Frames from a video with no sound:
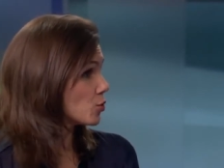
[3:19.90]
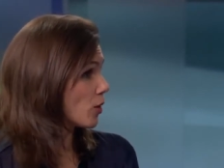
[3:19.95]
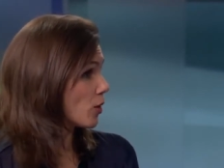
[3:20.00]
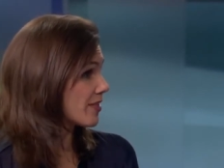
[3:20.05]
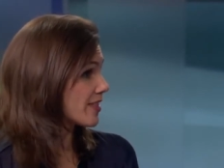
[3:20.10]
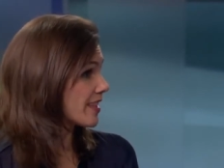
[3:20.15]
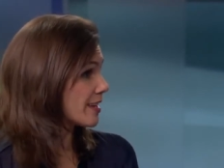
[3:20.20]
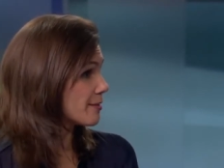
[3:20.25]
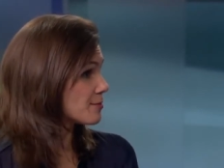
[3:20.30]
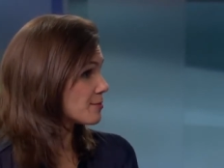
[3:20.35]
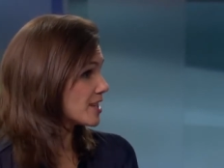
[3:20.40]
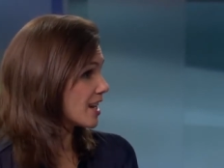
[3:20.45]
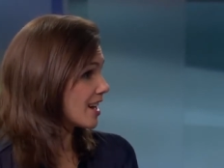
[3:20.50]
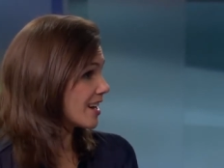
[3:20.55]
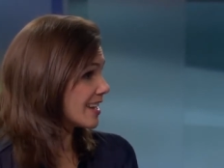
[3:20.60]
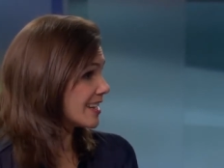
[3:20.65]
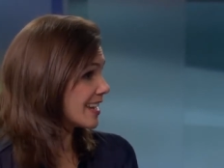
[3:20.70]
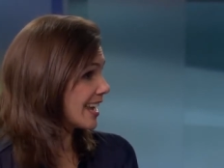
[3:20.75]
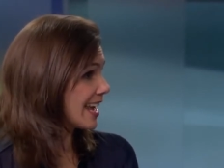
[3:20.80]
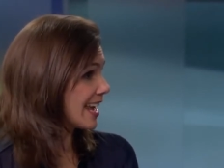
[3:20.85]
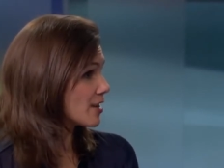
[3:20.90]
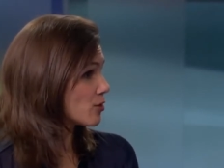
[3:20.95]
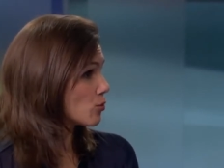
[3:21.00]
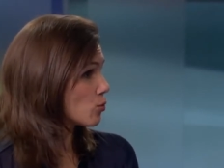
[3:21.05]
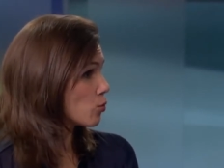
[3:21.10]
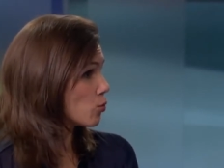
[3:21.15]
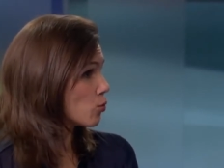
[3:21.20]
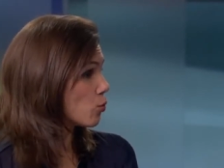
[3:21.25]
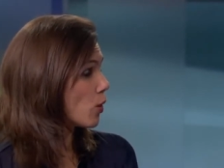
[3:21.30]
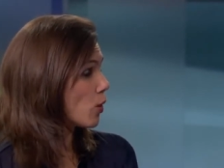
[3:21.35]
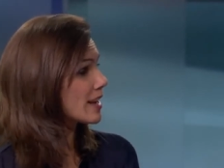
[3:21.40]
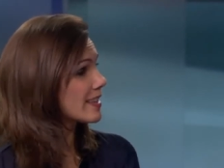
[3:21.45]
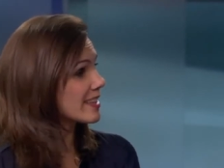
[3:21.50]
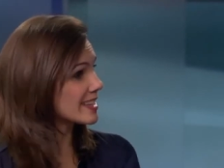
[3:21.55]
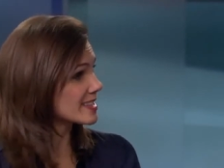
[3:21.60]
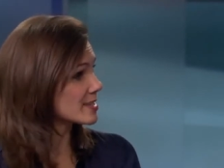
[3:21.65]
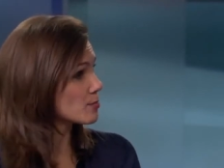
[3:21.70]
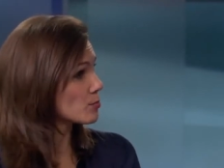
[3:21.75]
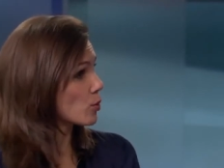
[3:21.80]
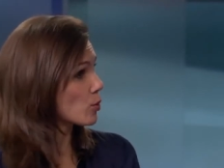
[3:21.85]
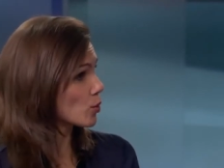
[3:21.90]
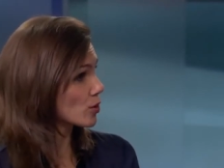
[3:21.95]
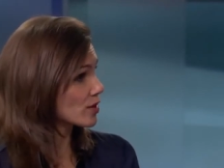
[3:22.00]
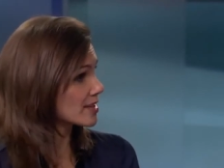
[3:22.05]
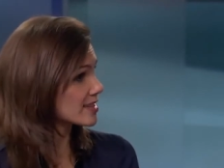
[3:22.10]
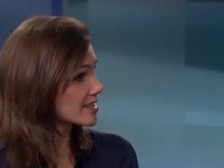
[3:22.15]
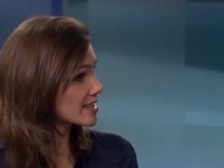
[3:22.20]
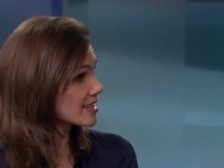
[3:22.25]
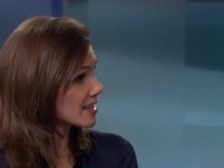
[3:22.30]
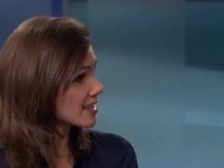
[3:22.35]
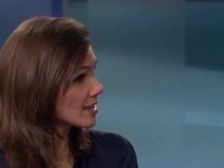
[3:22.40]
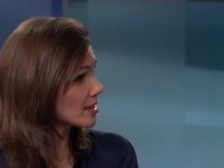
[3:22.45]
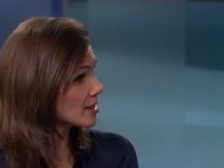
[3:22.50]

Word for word: what they've done and why that's important.